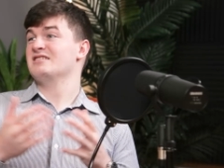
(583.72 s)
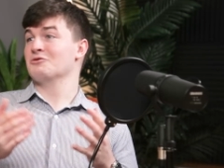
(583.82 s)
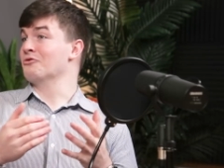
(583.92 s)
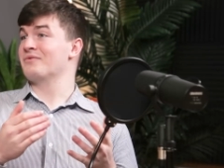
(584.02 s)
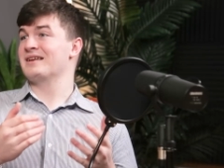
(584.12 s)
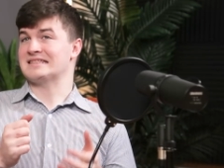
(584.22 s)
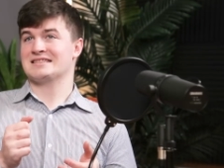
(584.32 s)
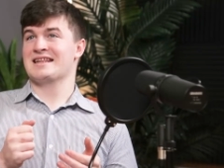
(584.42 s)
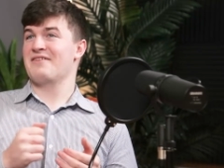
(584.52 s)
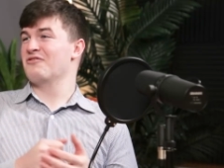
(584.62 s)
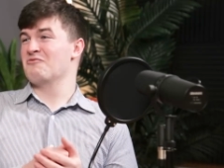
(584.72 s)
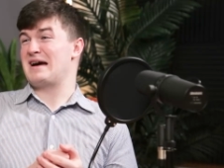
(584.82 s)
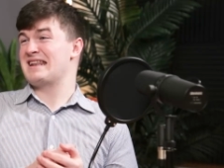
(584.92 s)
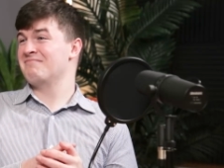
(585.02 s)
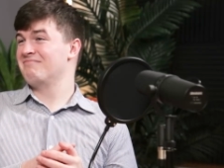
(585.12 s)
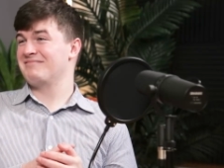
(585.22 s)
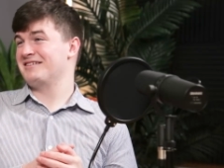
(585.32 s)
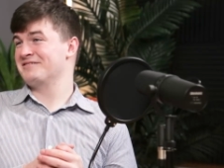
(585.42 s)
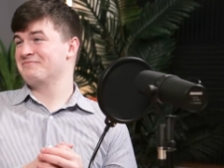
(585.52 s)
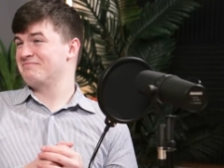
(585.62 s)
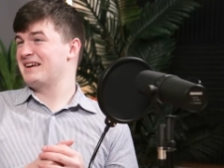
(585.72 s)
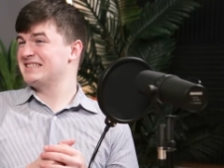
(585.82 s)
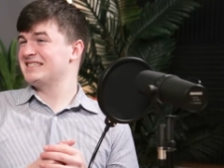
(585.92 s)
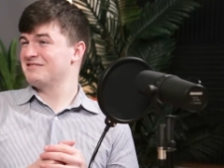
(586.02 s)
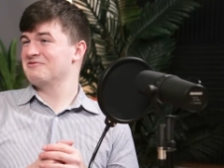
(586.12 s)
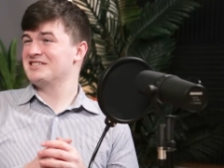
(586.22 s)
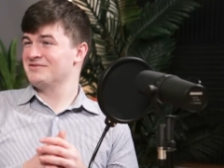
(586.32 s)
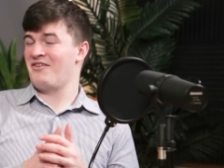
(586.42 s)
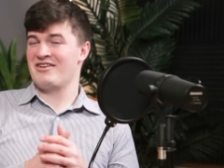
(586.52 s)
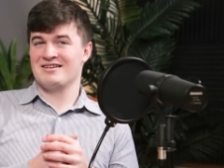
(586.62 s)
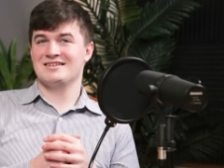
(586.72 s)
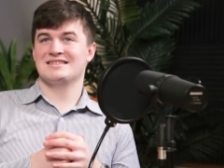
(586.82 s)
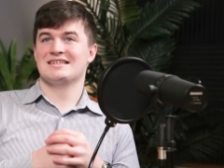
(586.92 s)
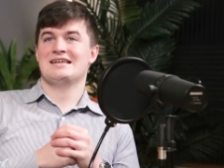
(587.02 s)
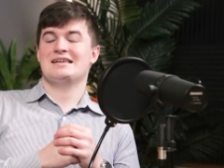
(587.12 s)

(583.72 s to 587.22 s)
Sort of it's an if and when kind of basis, which is very nice.